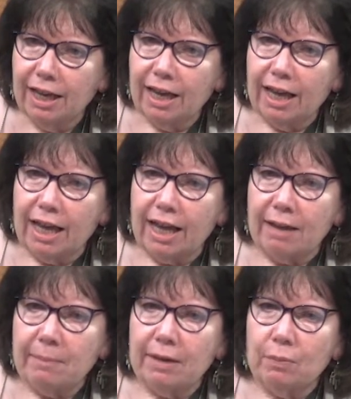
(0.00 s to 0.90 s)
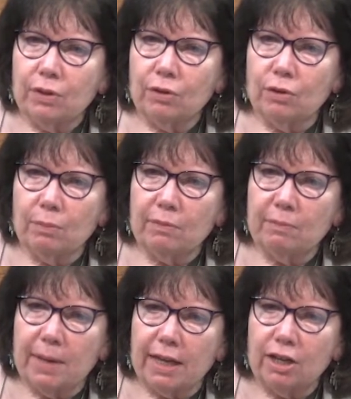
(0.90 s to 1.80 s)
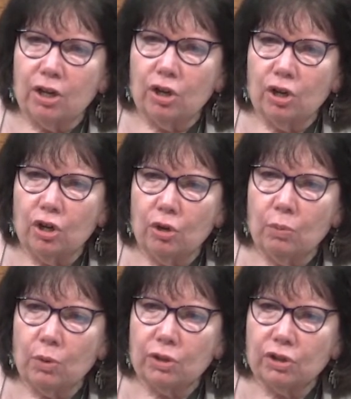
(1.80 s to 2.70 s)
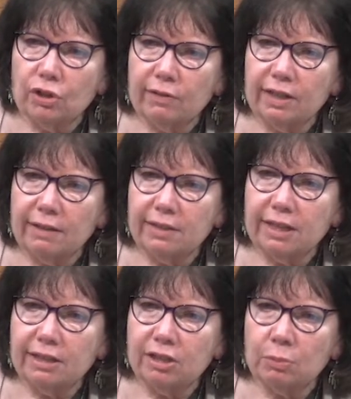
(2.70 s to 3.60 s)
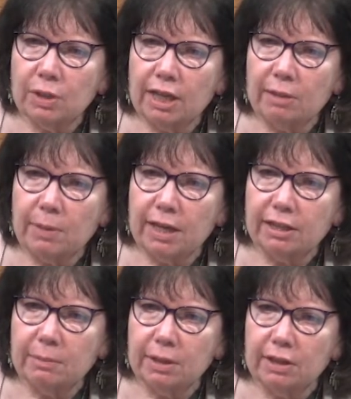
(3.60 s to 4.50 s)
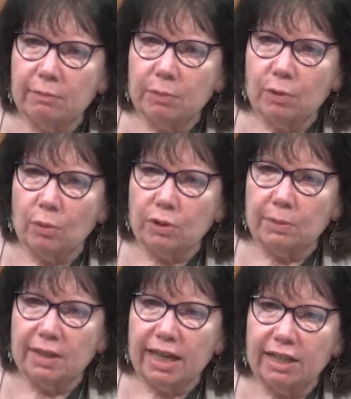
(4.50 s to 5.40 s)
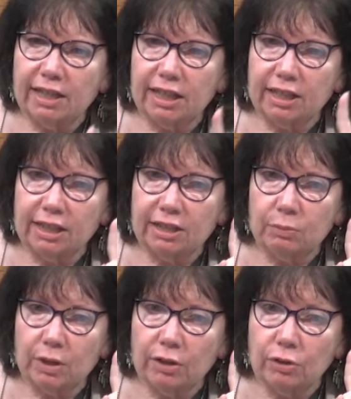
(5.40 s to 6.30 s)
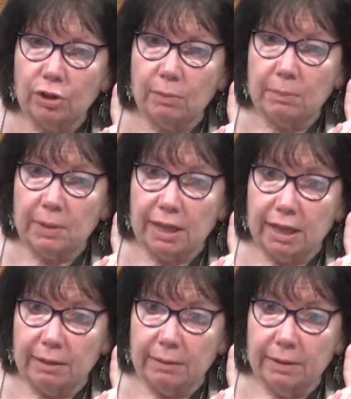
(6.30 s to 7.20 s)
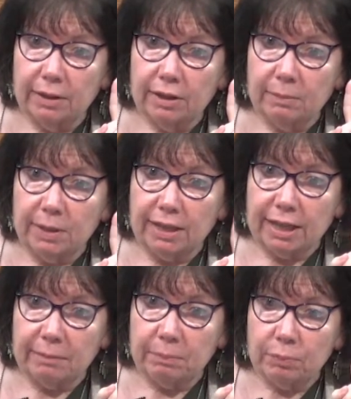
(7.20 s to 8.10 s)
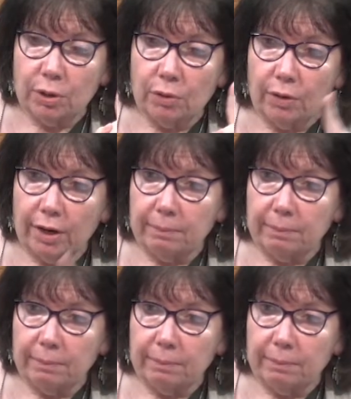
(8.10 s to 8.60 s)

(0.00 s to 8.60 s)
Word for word: And I met with a group of men who were serving life sentences without the possibility of parole, which meant they had to kill at least one other human being to be in that program.